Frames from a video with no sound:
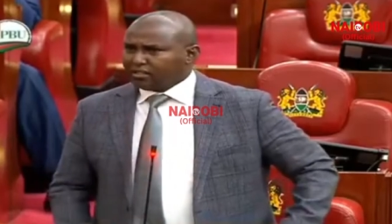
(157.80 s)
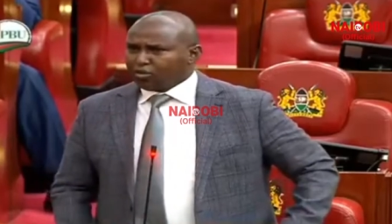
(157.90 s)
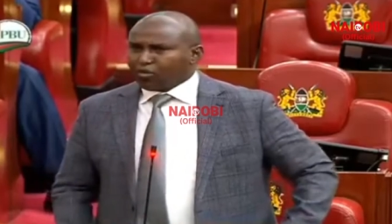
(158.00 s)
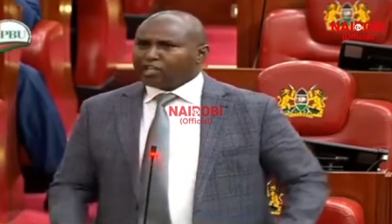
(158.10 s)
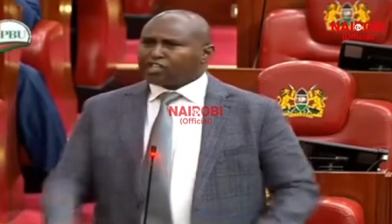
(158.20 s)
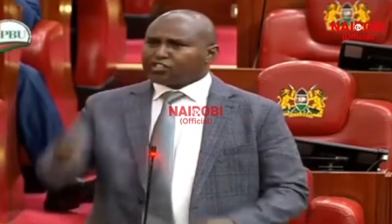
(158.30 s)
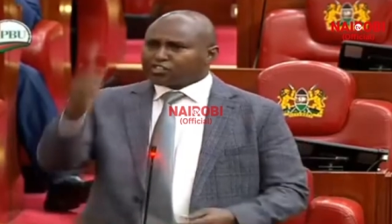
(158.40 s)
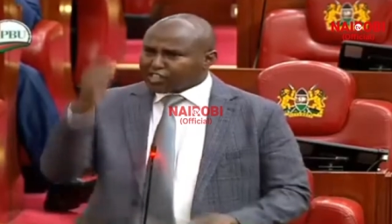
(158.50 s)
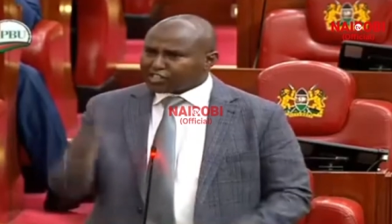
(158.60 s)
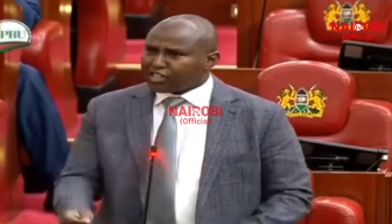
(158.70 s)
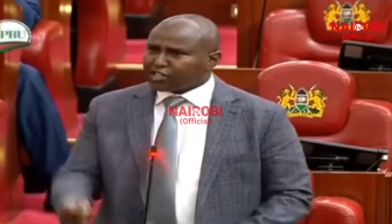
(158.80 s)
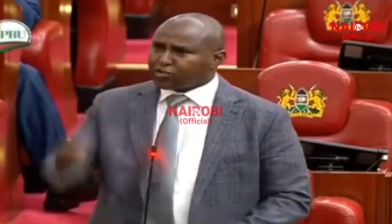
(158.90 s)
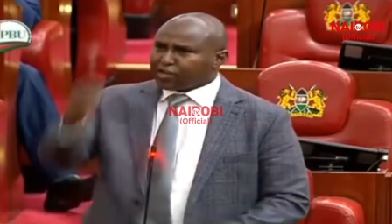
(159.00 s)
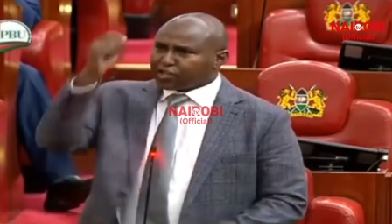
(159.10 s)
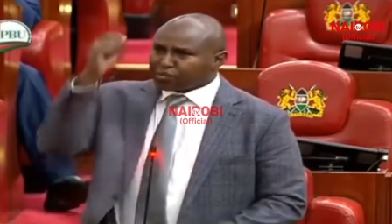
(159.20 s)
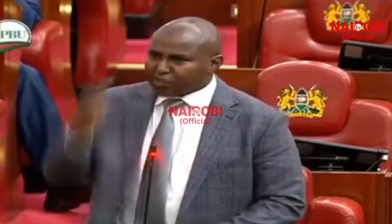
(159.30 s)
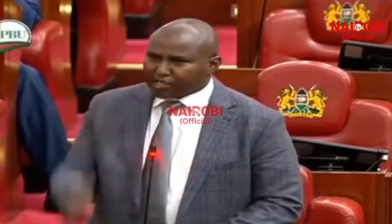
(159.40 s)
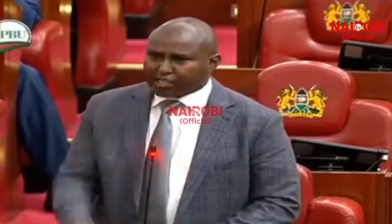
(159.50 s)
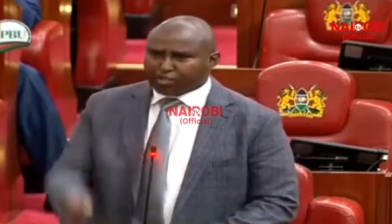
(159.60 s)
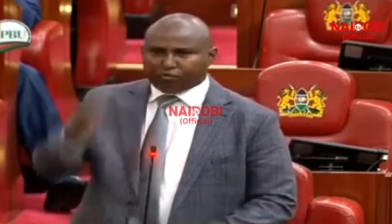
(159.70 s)
What is this that you
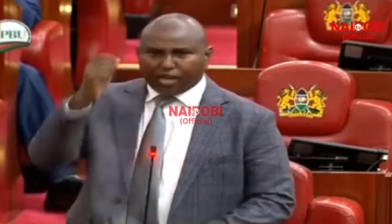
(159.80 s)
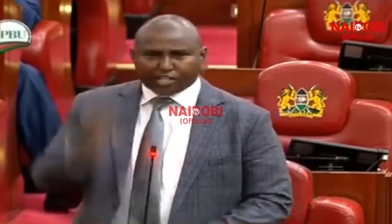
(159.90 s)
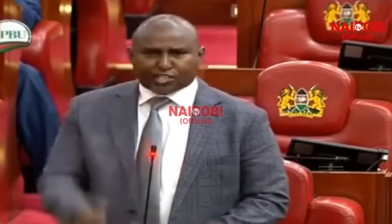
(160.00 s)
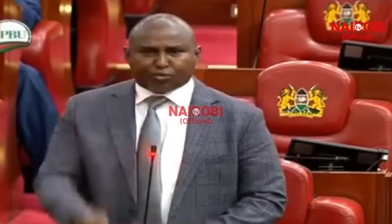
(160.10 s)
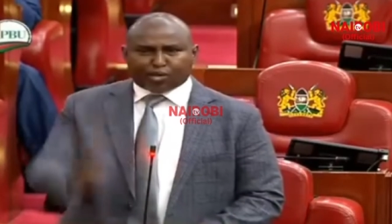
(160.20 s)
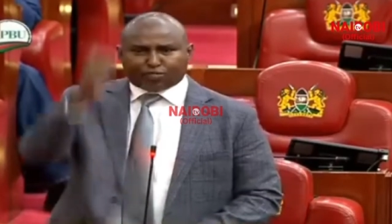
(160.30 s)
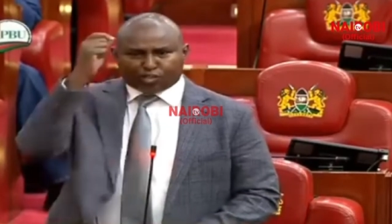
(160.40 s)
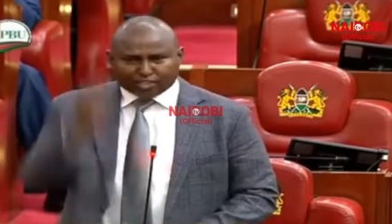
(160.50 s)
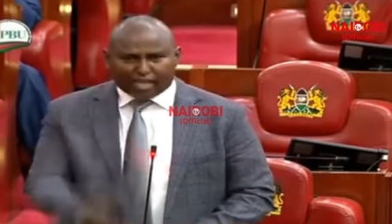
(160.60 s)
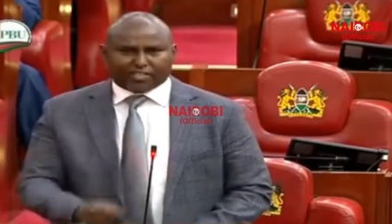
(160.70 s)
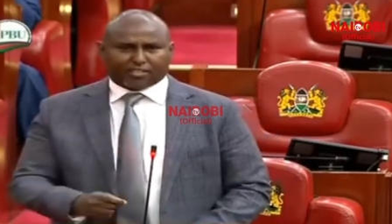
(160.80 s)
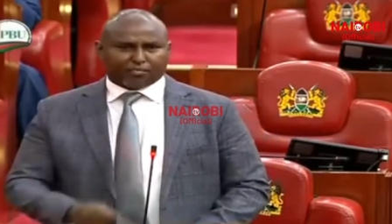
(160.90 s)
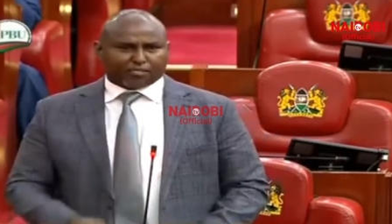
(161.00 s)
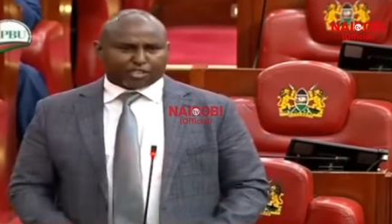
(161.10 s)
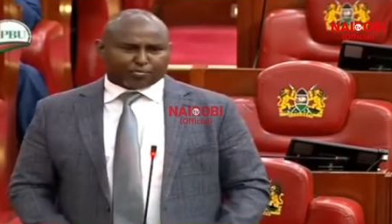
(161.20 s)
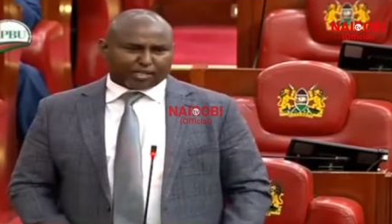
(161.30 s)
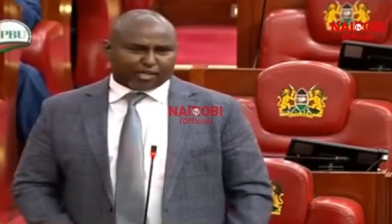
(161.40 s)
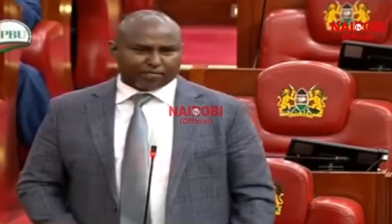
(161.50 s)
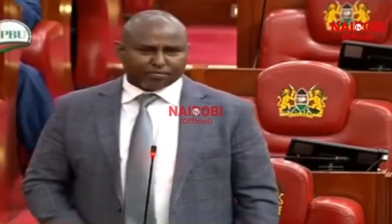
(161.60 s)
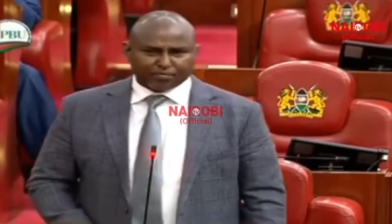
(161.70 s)
expected of us that we have not done, Mr.
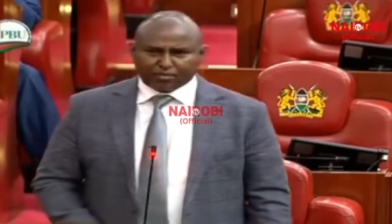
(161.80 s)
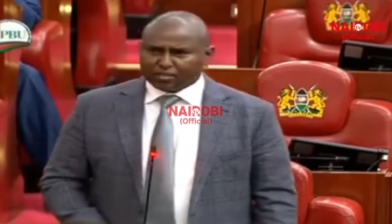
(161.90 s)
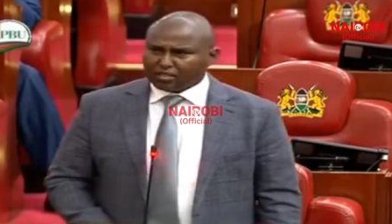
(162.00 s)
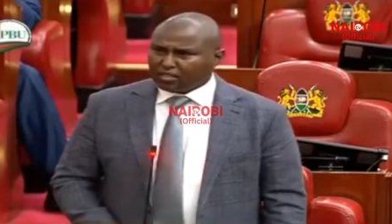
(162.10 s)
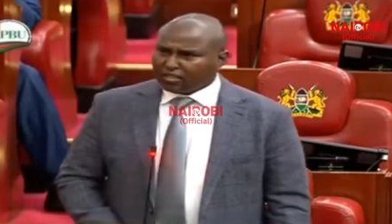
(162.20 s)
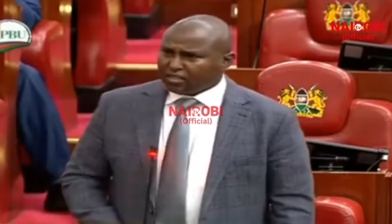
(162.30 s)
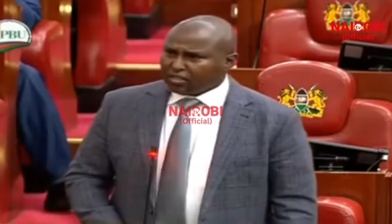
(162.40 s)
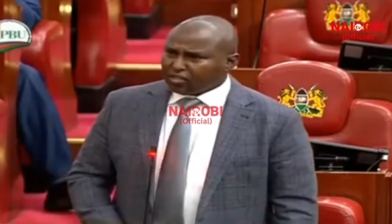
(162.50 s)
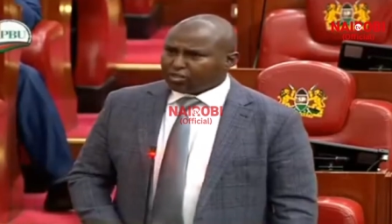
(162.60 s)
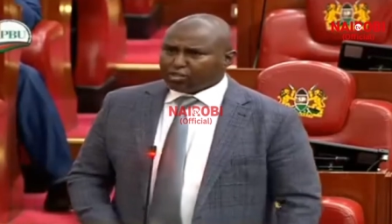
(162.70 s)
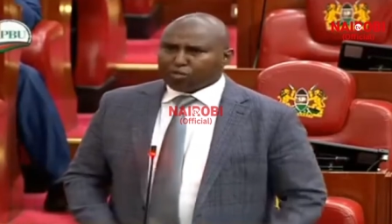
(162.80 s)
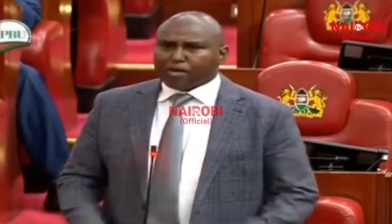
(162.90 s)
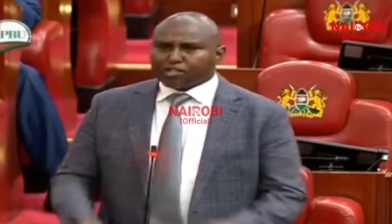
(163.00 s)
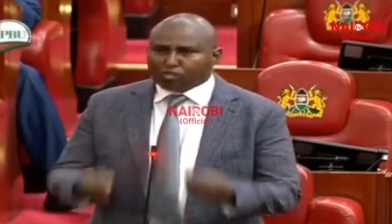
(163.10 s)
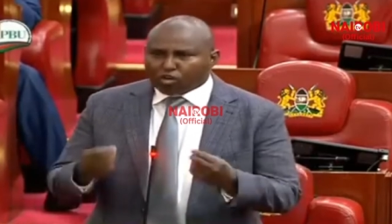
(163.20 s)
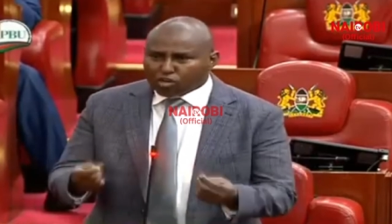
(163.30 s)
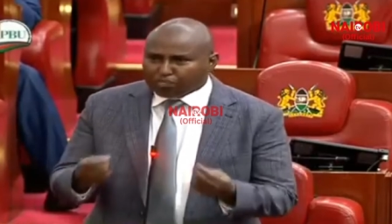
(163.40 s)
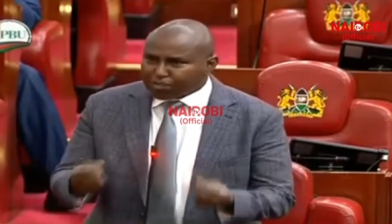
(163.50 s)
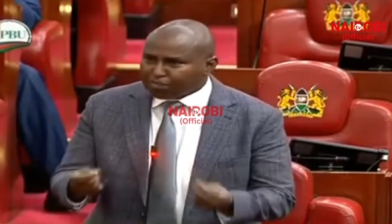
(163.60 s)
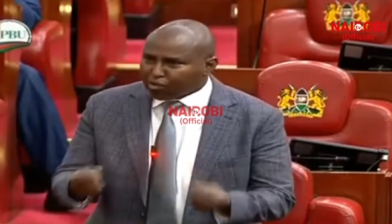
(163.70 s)
Speaker? You know, you must hold
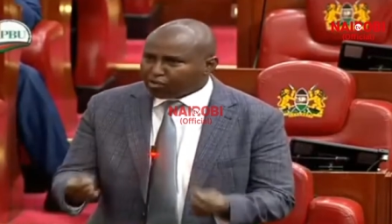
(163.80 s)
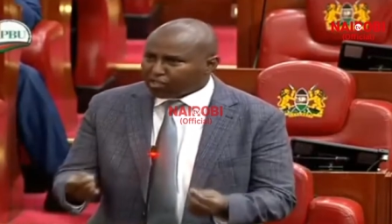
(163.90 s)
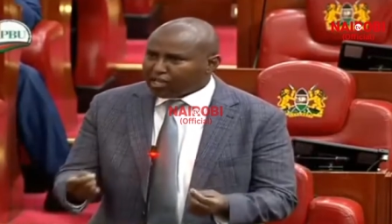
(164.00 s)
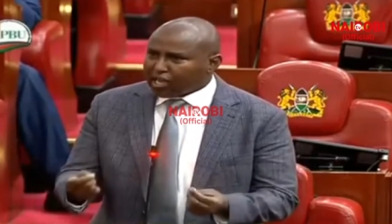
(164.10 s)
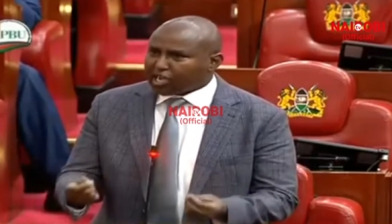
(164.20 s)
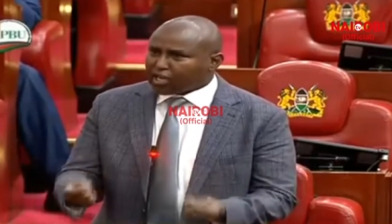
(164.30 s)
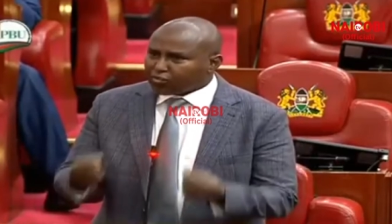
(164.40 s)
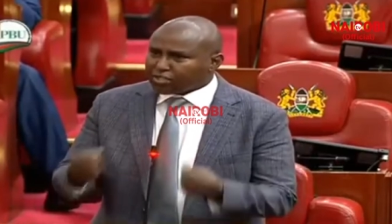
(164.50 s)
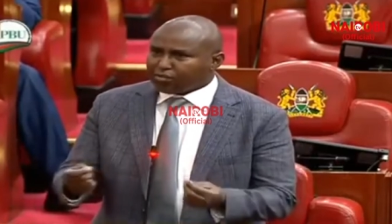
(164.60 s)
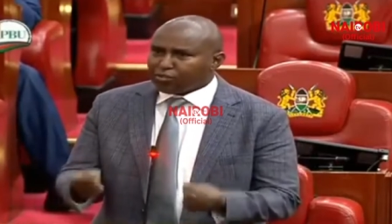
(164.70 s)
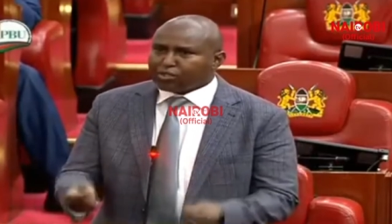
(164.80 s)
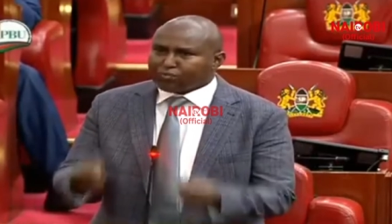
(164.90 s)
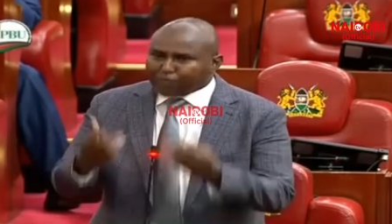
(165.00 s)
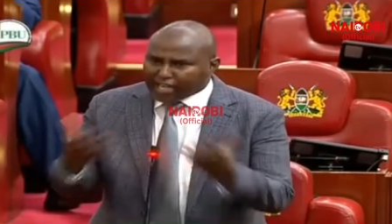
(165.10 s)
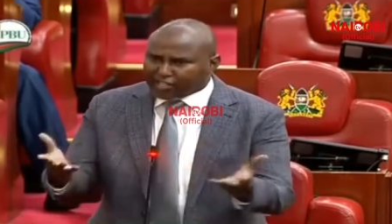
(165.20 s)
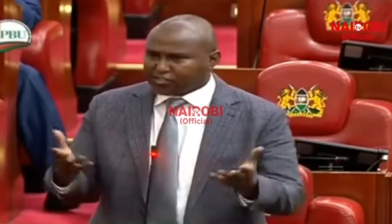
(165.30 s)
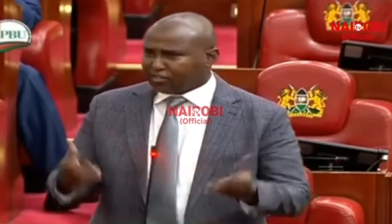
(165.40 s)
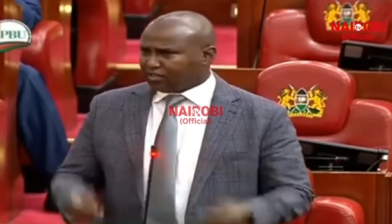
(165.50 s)
people accountable with facts